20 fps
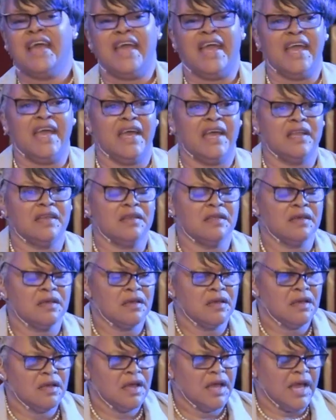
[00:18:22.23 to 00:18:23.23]
At
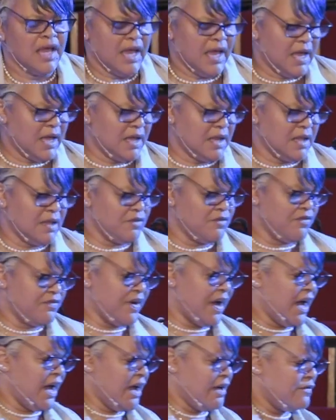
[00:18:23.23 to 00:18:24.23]

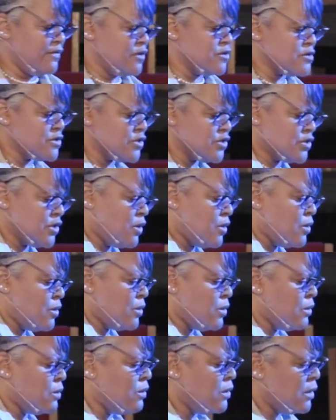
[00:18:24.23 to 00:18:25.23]
85 years
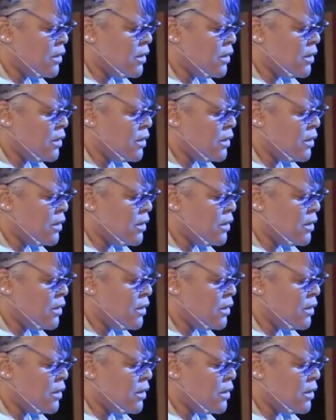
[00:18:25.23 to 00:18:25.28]
old,